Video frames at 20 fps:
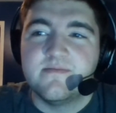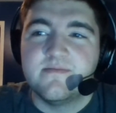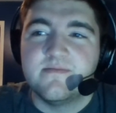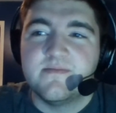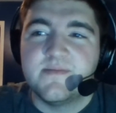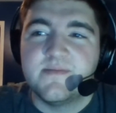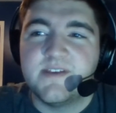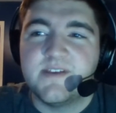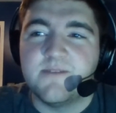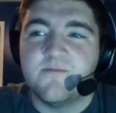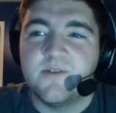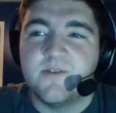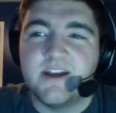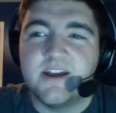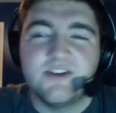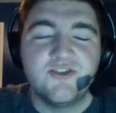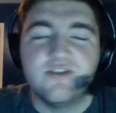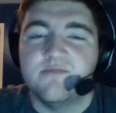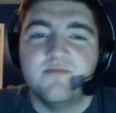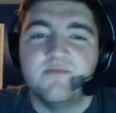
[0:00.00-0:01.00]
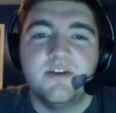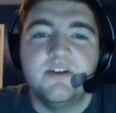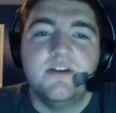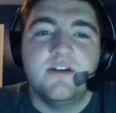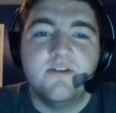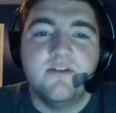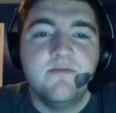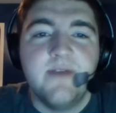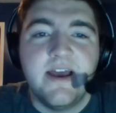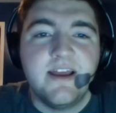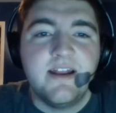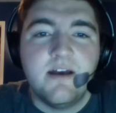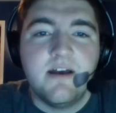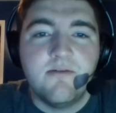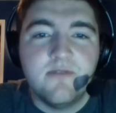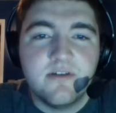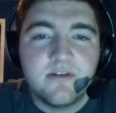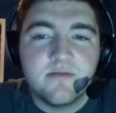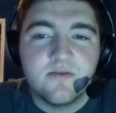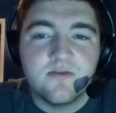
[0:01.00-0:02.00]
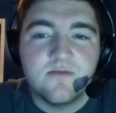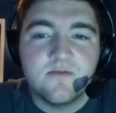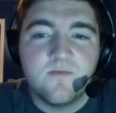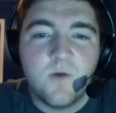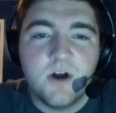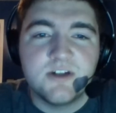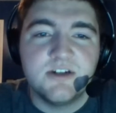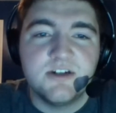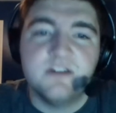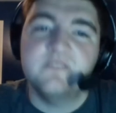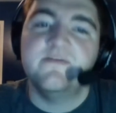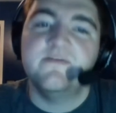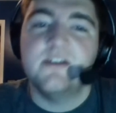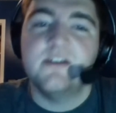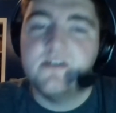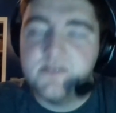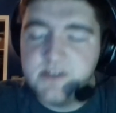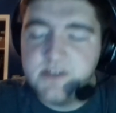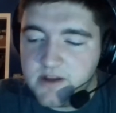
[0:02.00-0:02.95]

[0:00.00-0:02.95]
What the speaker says: someone I shouldn't be hanging out with or watching his videos.